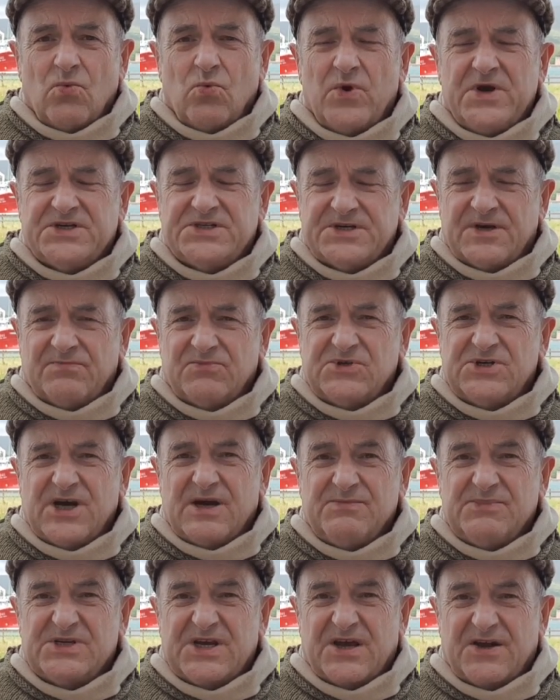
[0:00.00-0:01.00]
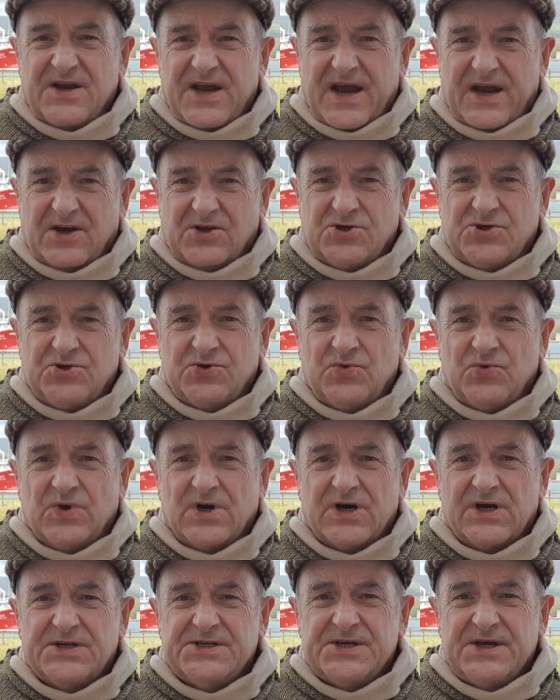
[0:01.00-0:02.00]
We sometimes connect 2
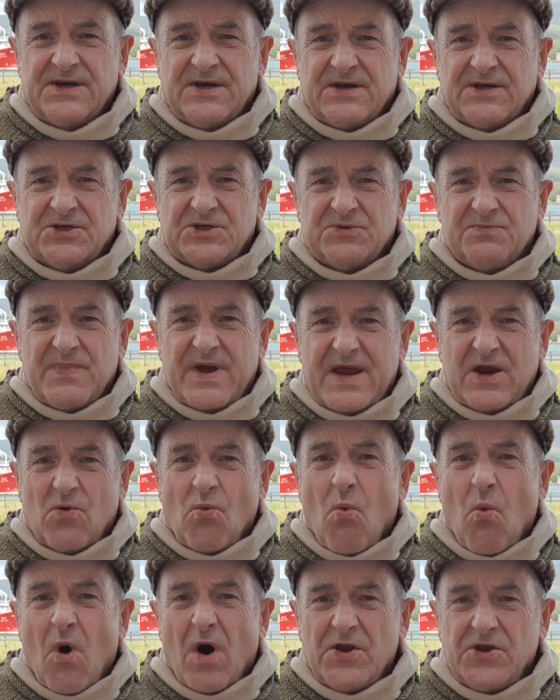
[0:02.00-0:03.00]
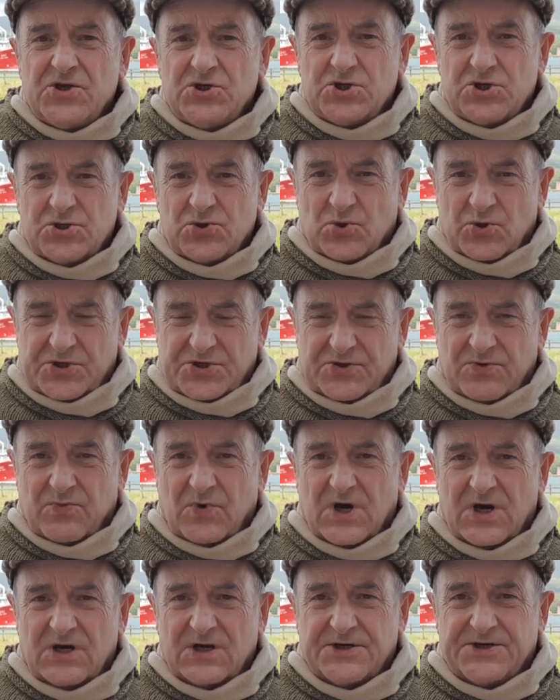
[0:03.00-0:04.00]
words to make 1 shorter
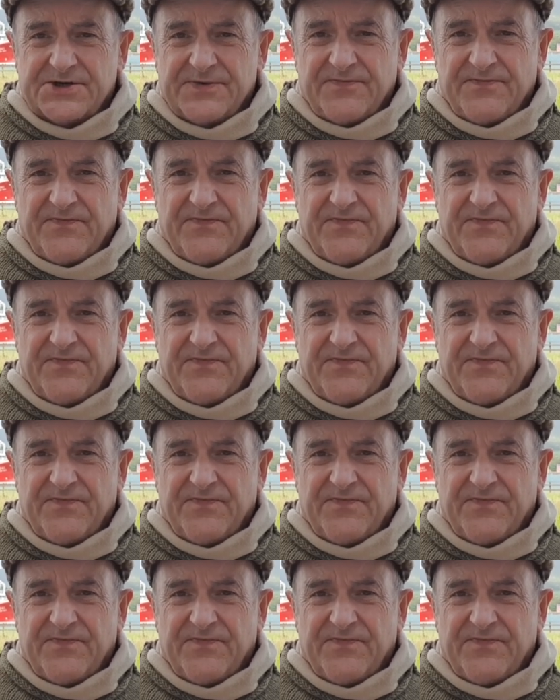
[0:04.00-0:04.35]
word.